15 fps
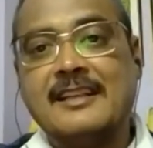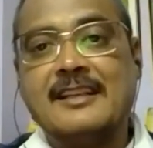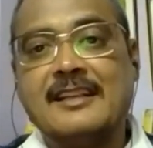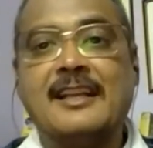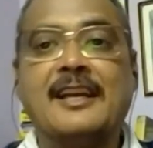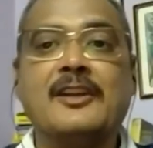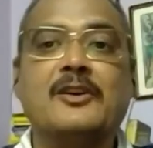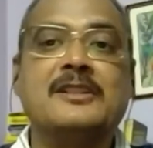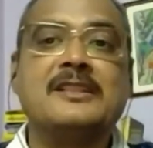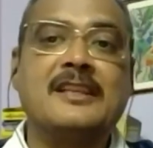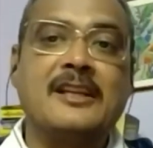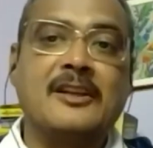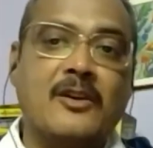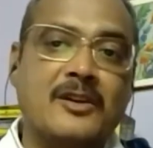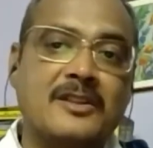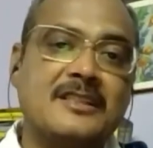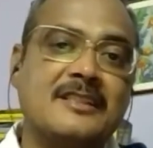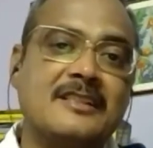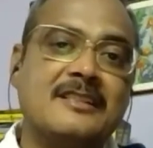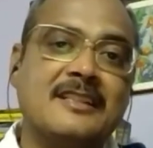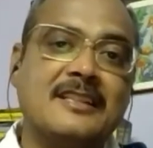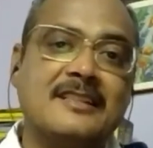dialogical
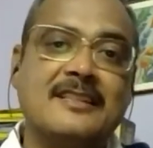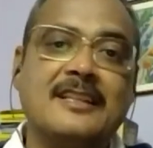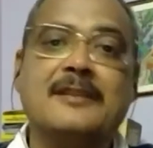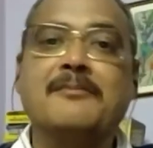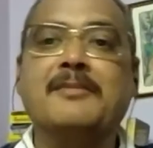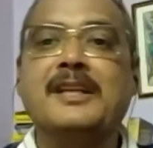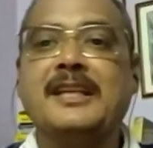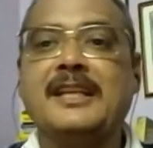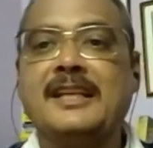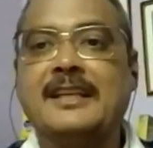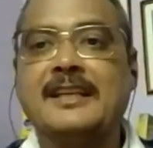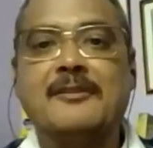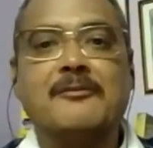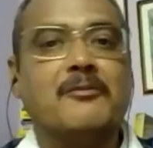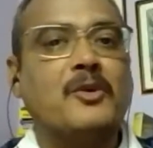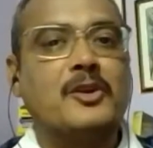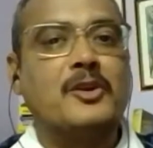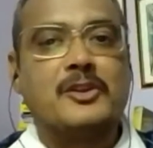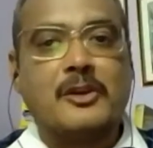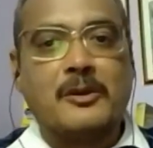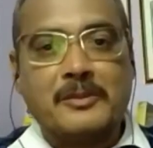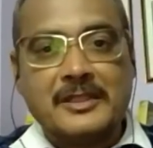consciousness, and many
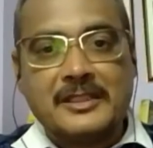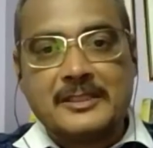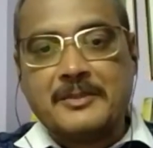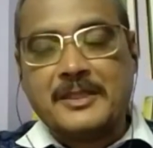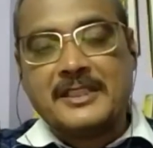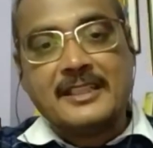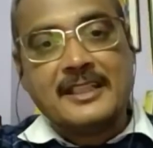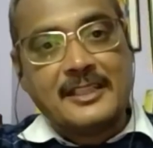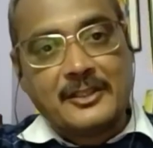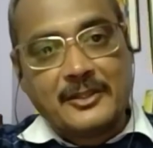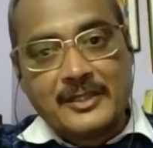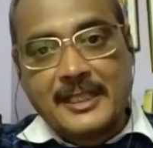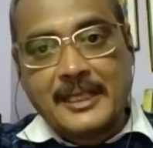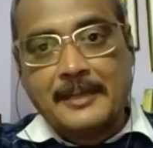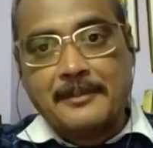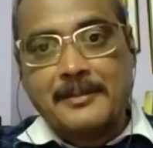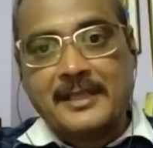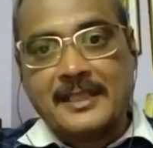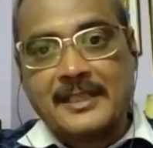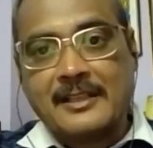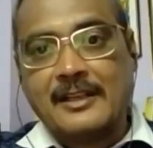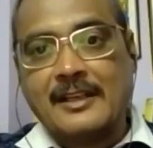more topics pertaining to the epic,